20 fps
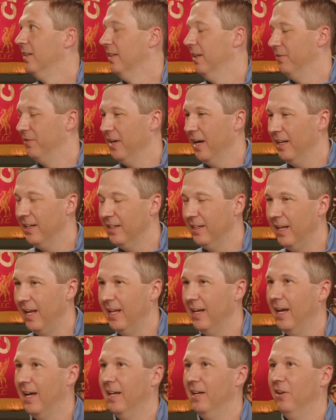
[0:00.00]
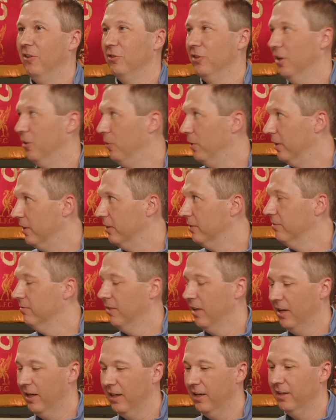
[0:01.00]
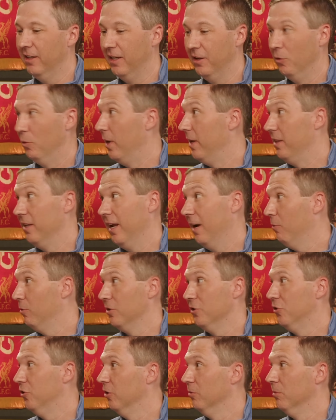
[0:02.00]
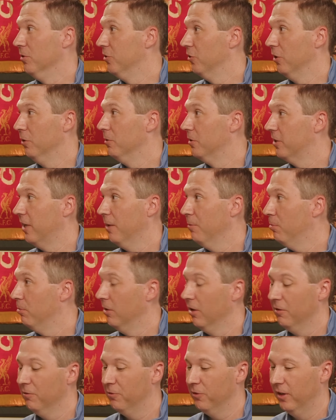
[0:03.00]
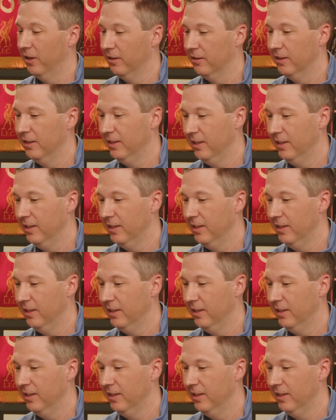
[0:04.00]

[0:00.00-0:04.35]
They've gotten NIL going in a way that I wasn't sure Missouri was capable of, frankly.